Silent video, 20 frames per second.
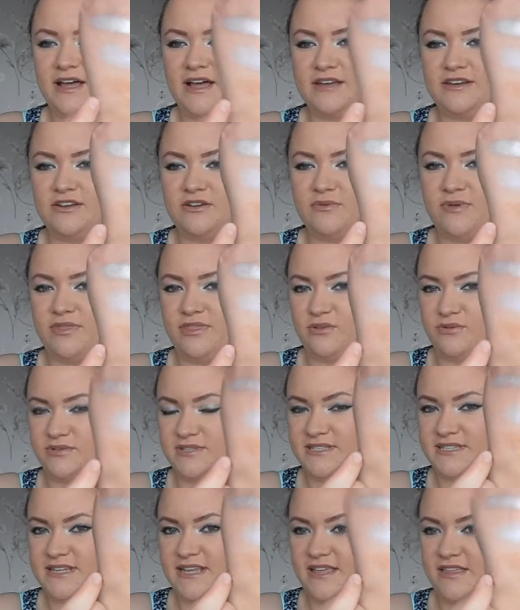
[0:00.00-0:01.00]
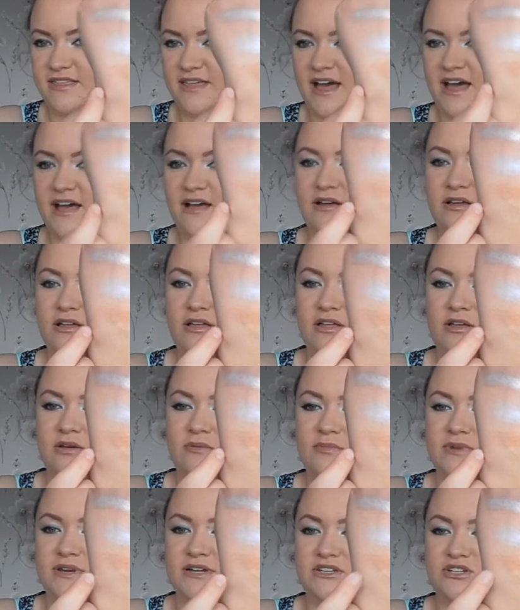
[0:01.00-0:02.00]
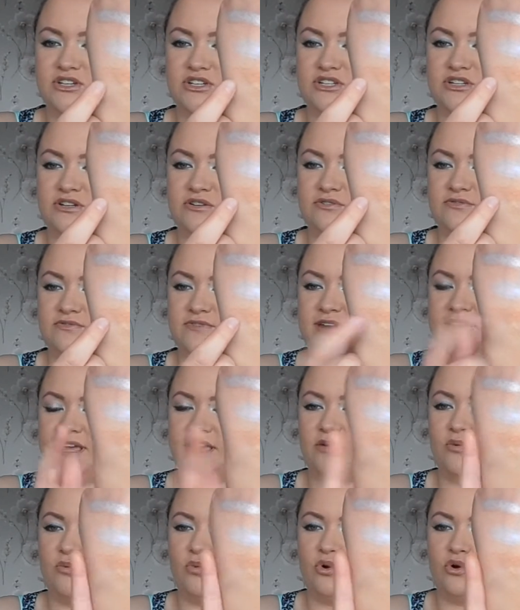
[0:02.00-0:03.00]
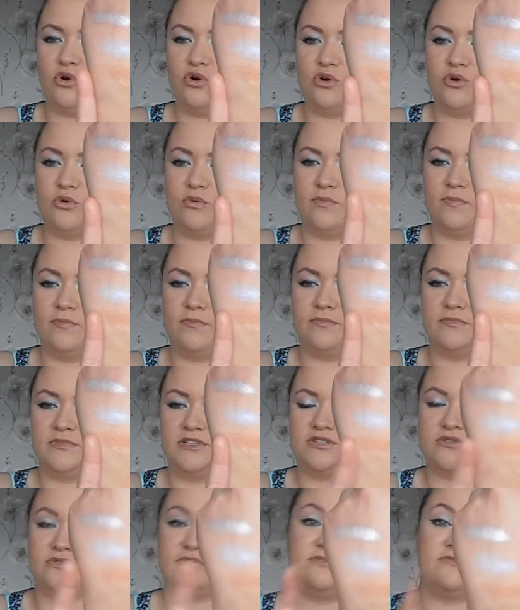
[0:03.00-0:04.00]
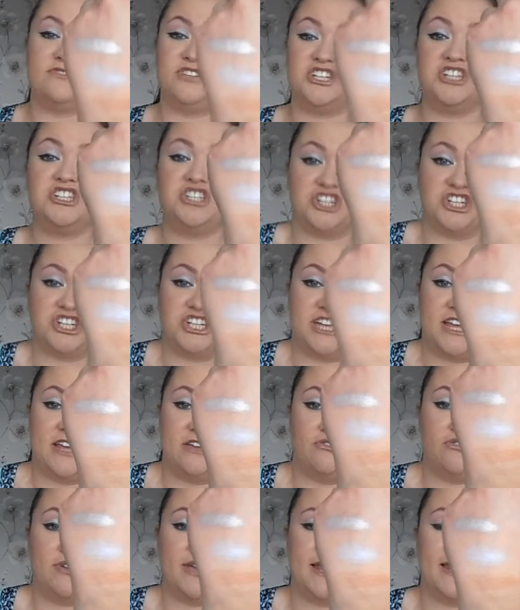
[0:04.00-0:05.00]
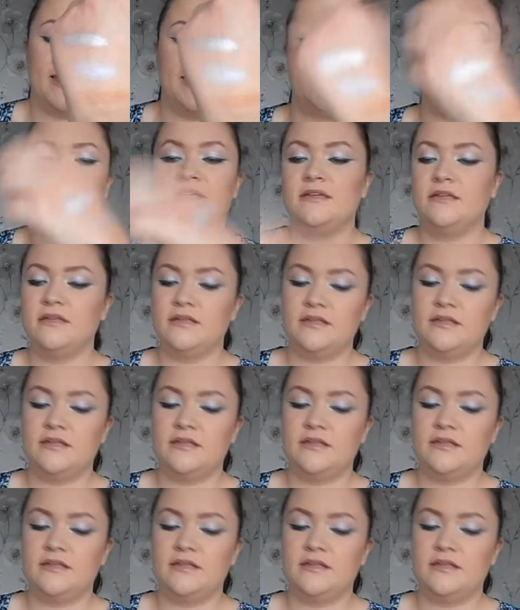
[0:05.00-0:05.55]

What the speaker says: I don't know if you'll see that, but it's just a lovely warm sort of ginger shade really.